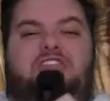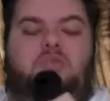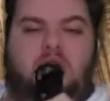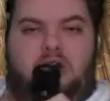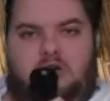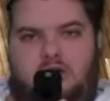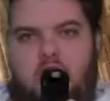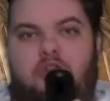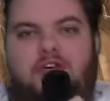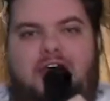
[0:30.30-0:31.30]
is where
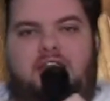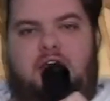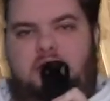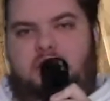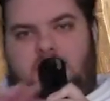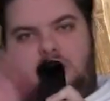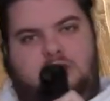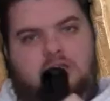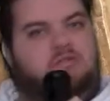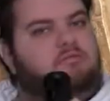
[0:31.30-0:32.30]
Code Vein
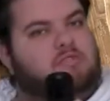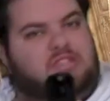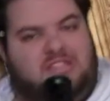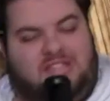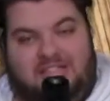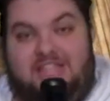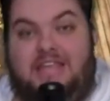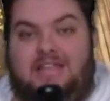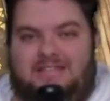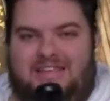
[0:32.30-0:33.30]

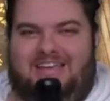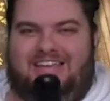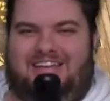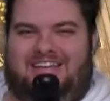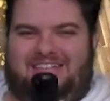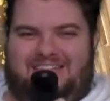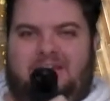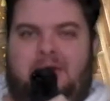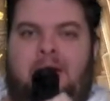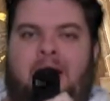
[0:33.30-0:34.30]
succeeds.
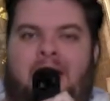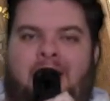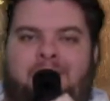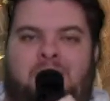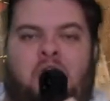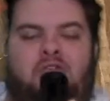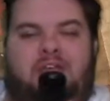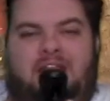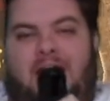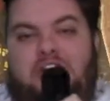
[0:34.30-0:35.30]
Code
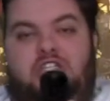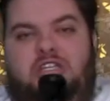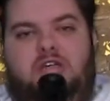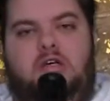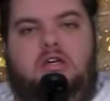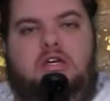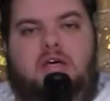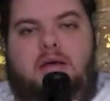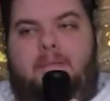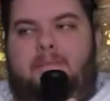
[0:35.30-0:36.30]
Vein actually
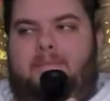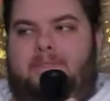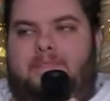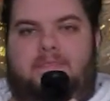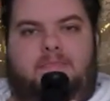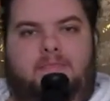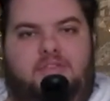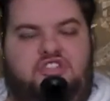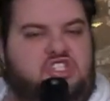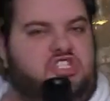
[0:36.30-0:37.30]

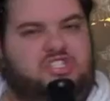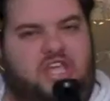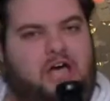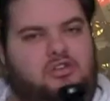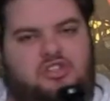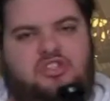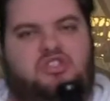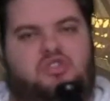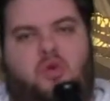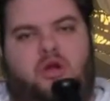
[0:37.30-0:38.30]
just tells you the
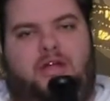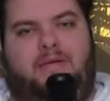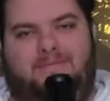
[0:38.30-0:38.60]
story